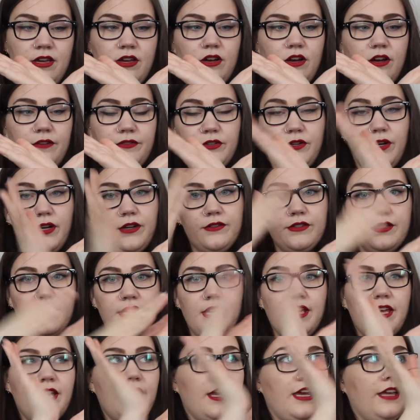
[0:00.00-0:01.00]
off the ground,
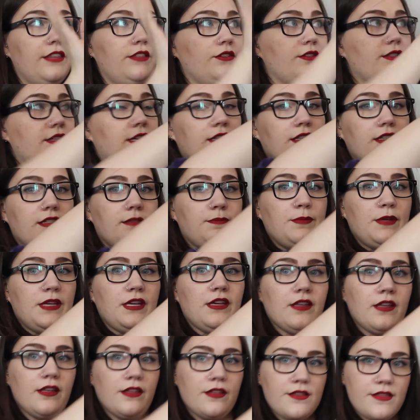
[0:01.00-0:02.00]
and there's like this
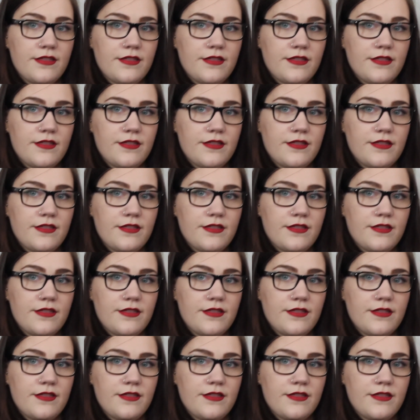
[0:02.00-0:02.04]
big